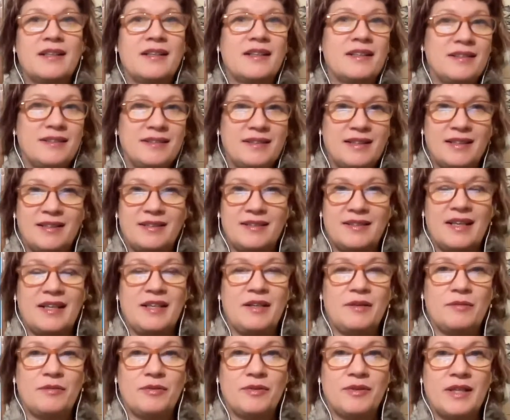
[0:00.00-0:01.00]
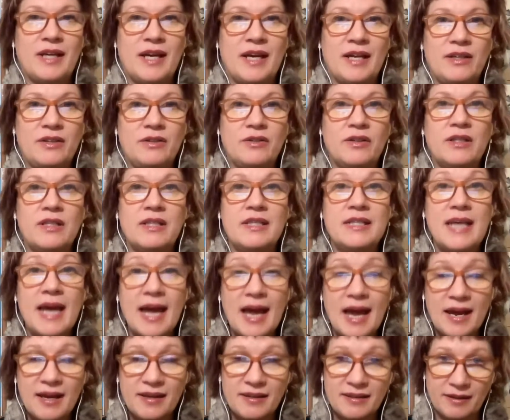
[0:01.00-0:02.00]
because they signed up for that, you can
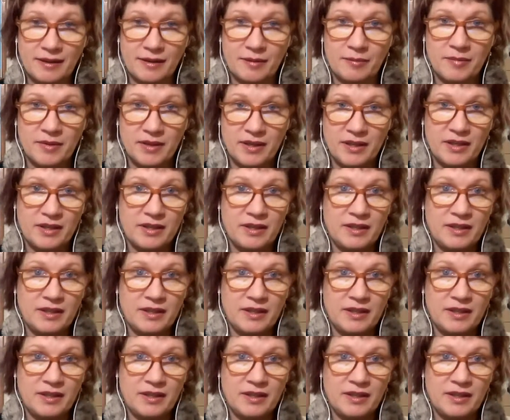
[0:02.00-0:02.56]
tag them